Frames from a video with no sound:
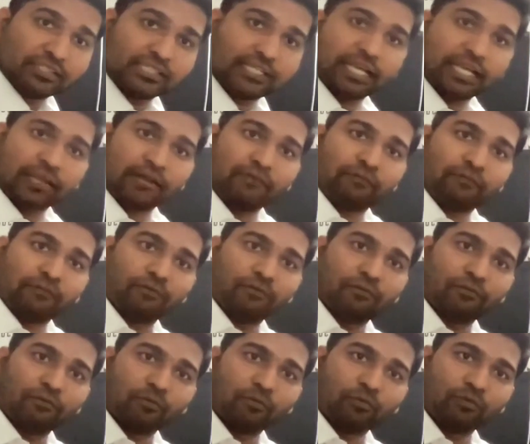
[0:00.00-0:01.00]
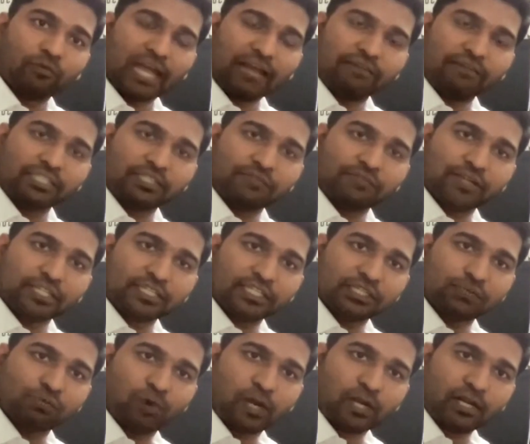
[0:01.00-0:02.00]
See, diversification
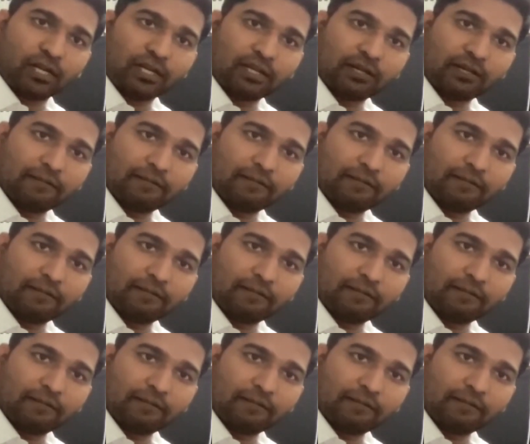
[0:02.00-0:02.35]
is what?